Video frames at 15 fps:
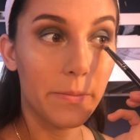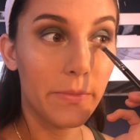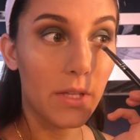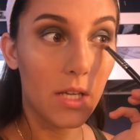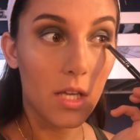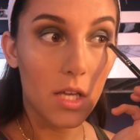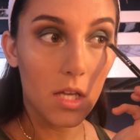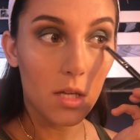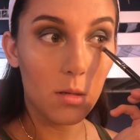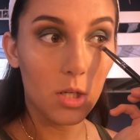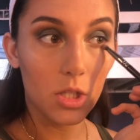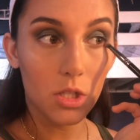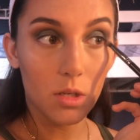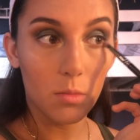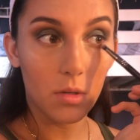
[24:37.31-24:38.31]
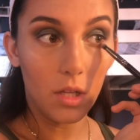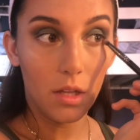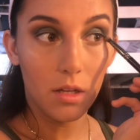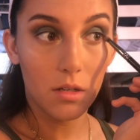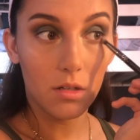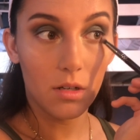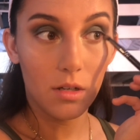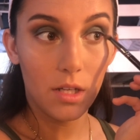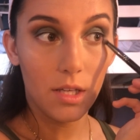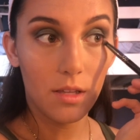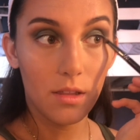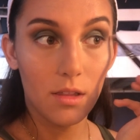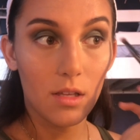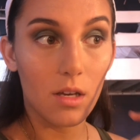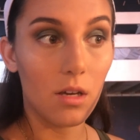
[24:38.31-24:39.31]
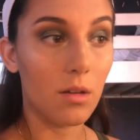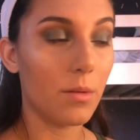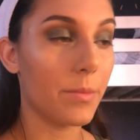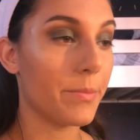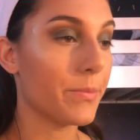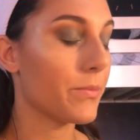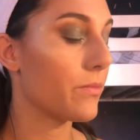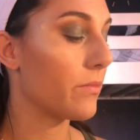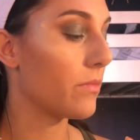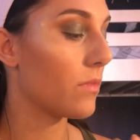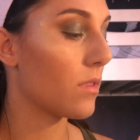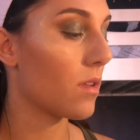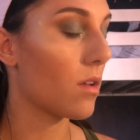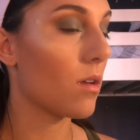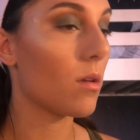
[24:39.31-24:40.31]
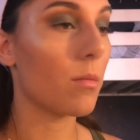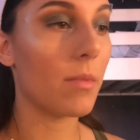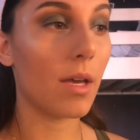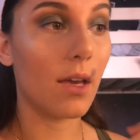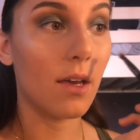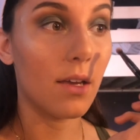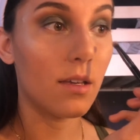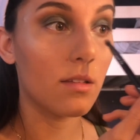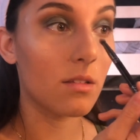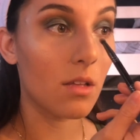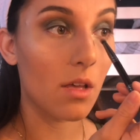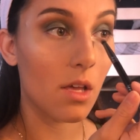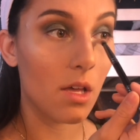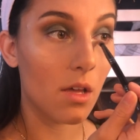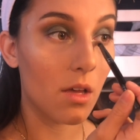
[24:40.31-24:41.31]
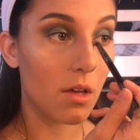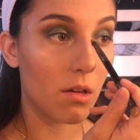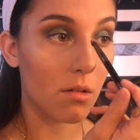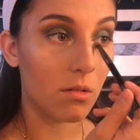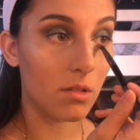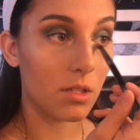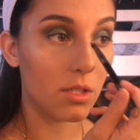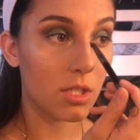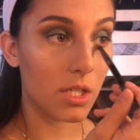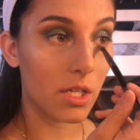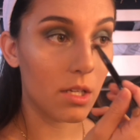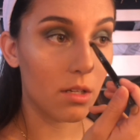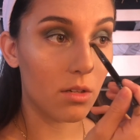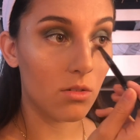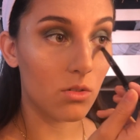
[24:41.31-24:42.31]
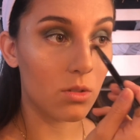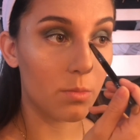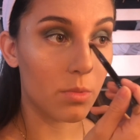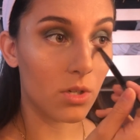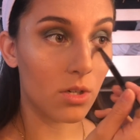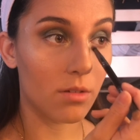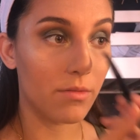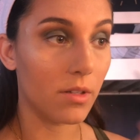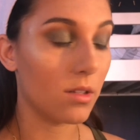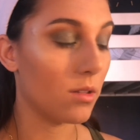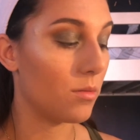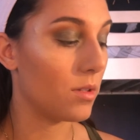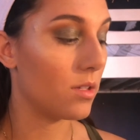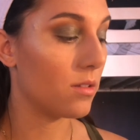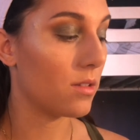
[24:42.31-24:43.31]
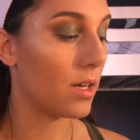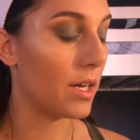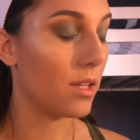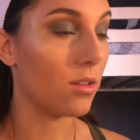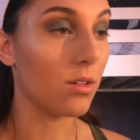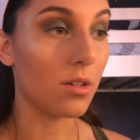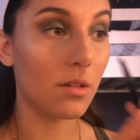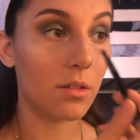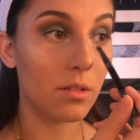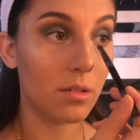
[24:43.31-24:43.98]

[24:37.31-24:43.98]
I'm just gonna bring that underneath my eyes. So the shade goes perfectly with this eye look.